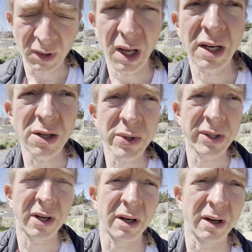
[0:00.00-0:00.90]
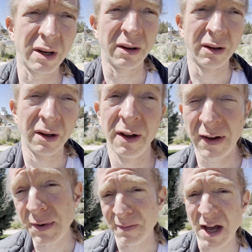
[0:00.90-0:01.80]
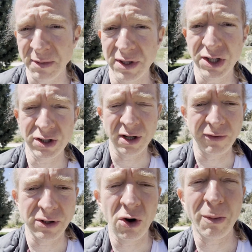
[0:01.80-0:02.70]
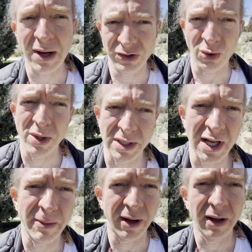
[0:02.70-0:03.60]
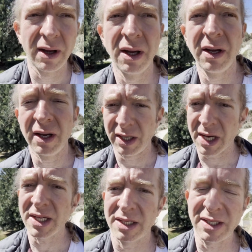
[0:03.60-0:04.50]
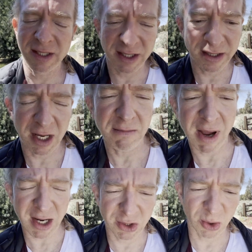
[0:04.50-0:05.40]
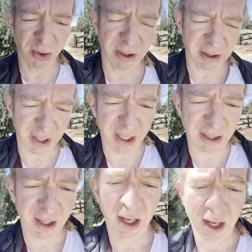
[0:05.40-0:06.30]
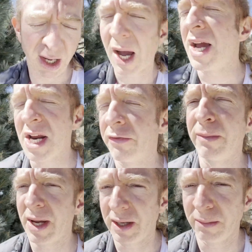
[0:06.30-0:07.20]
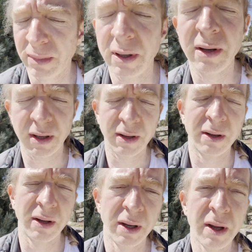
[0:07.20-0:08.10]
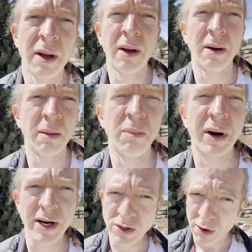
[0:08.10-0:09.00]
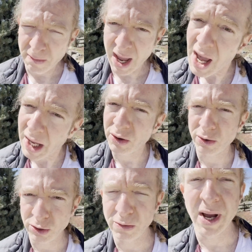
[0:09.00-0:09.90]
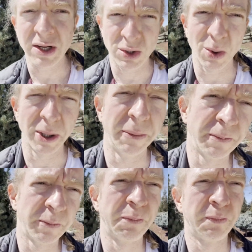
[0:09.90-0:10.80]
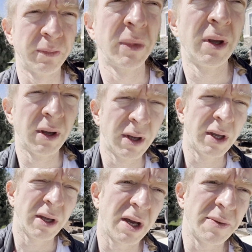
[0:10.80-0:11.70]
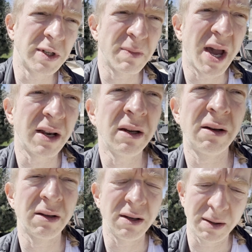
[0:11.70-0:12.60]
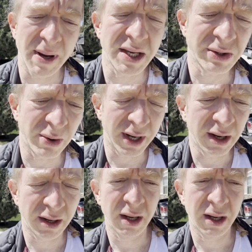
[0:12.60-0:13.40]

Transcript: and he was a, a famous mathematician. And if you know about Zorn's lemma, yes, this is the same Max Zorn. And I never met him, but I knew a man who knew Max Zorn. And this man, he passed away.